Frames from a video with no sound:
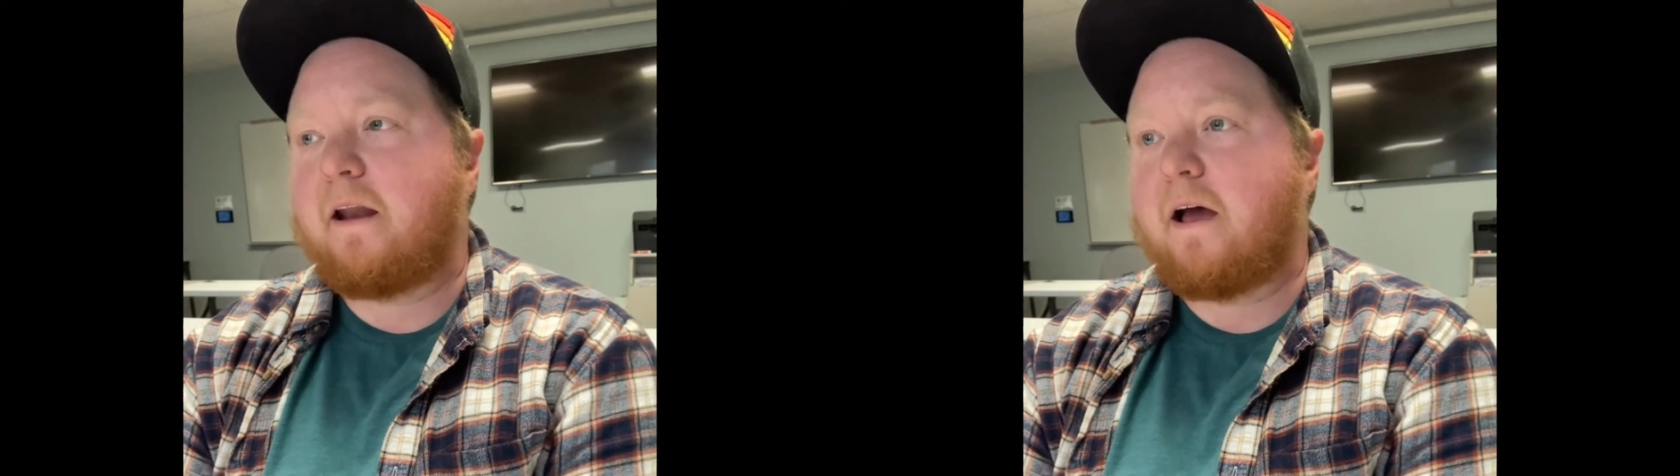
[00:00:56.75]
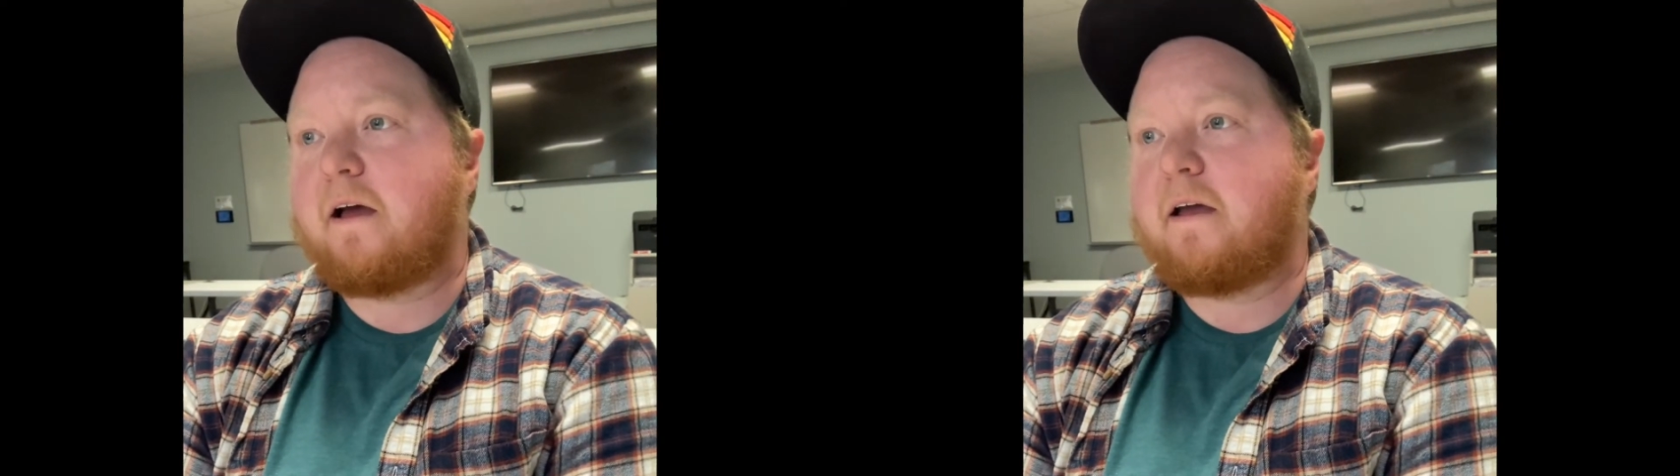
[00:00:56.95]

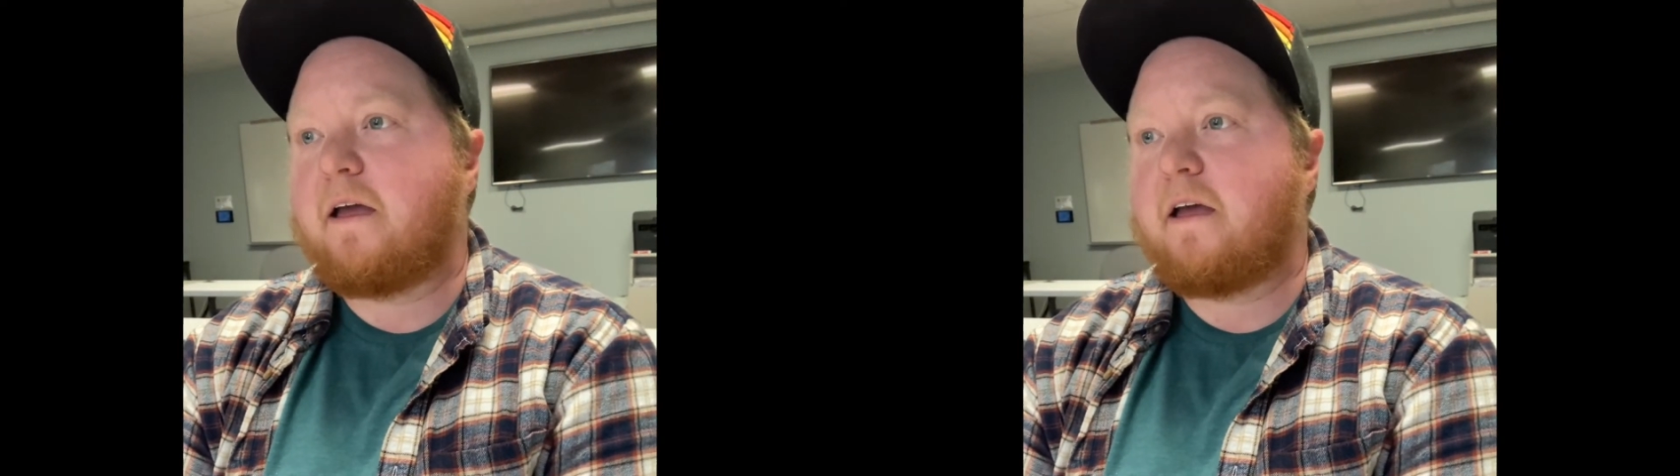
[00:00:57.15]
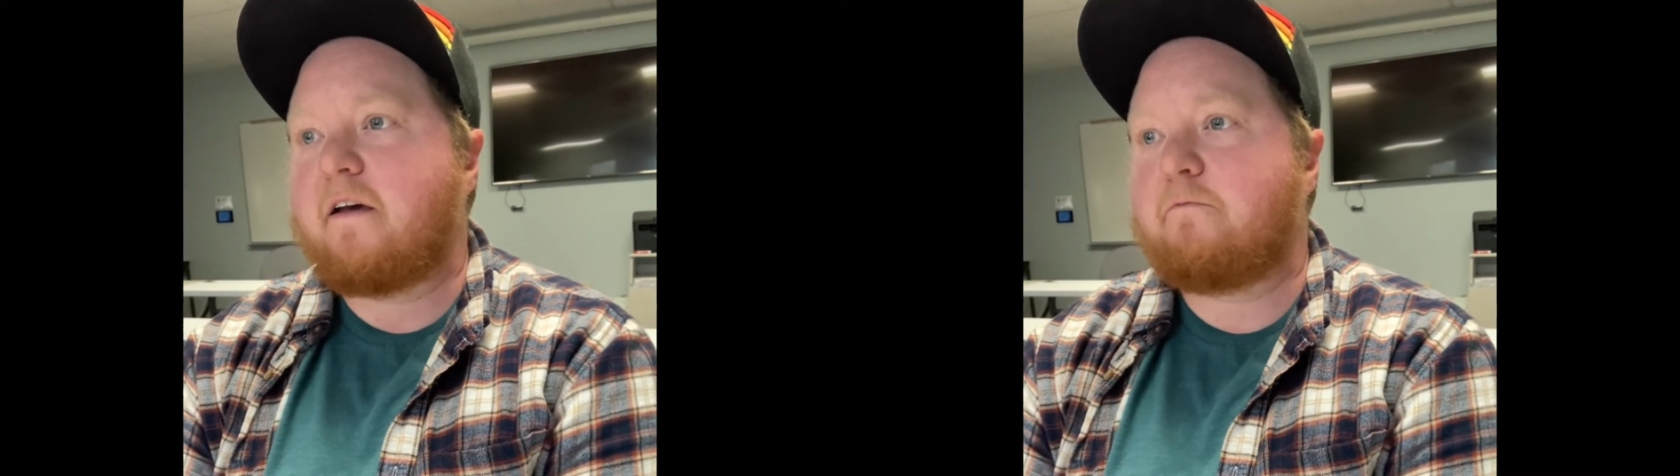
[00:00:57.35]
I
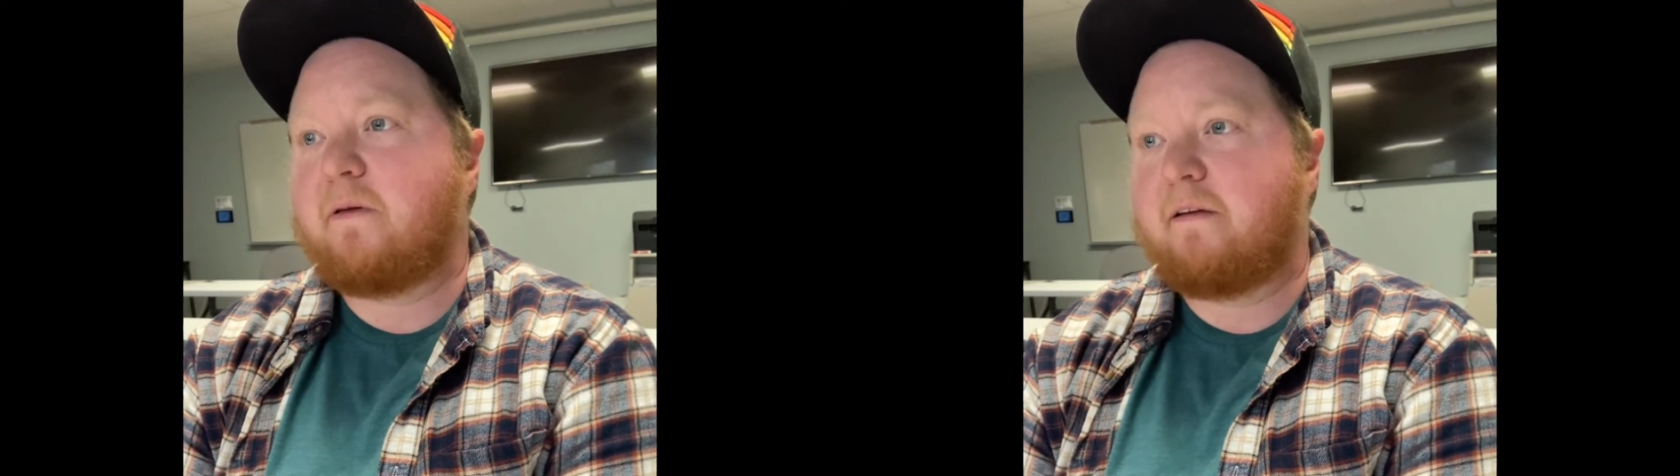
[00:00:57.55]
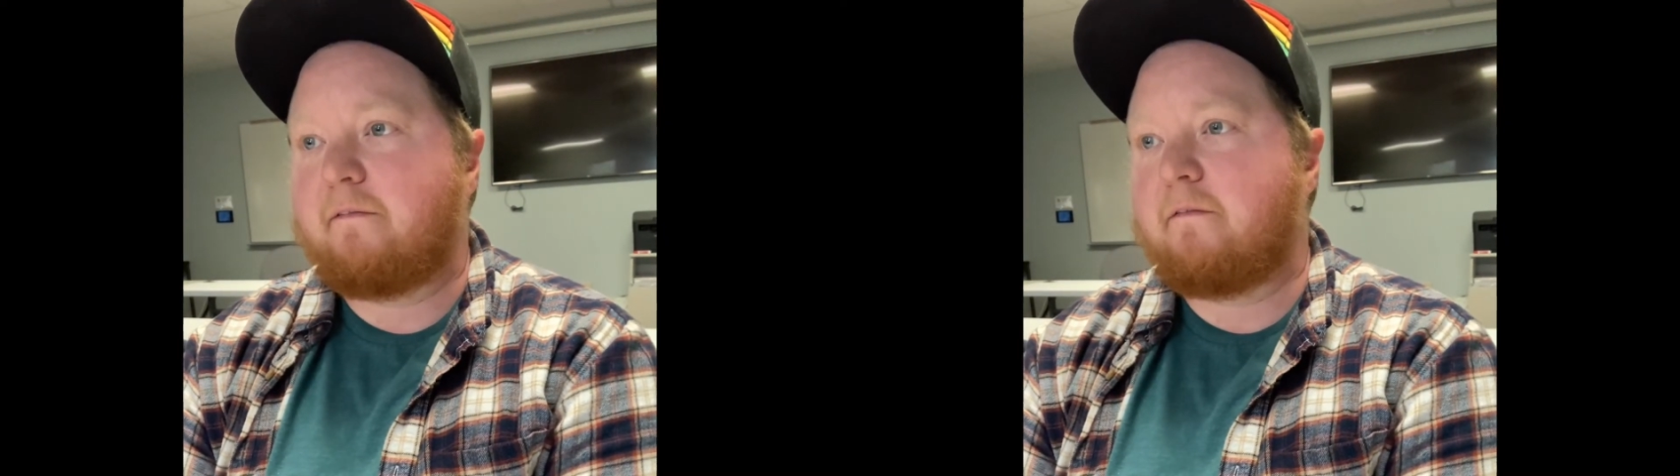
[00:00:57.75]
have
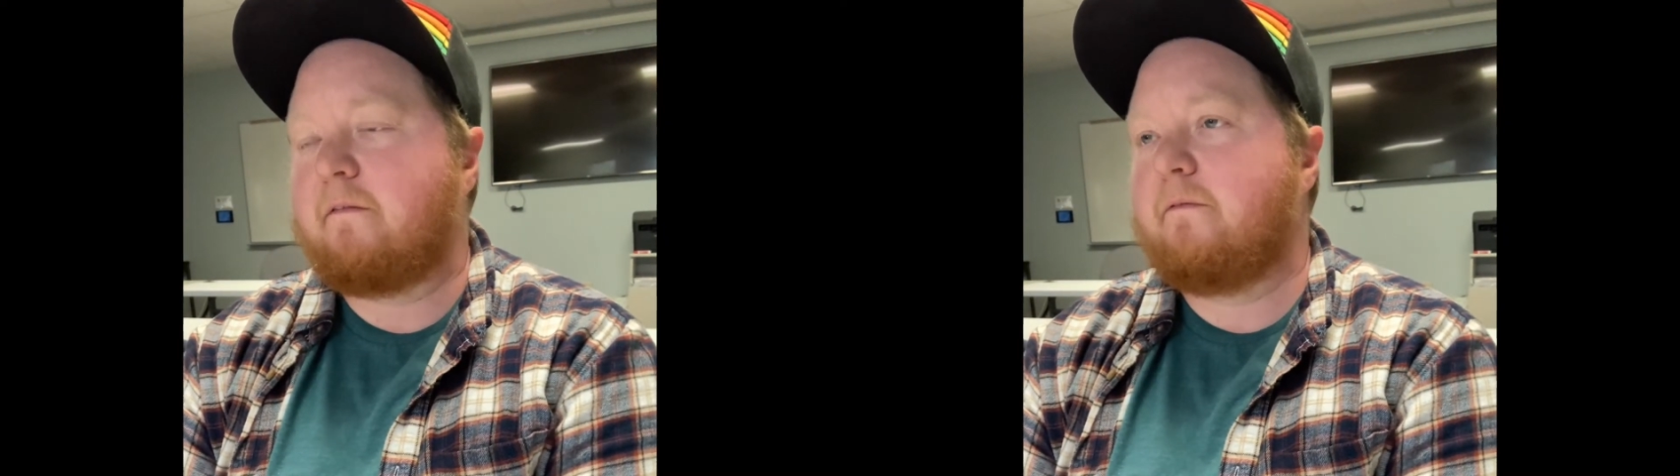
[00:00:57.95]
been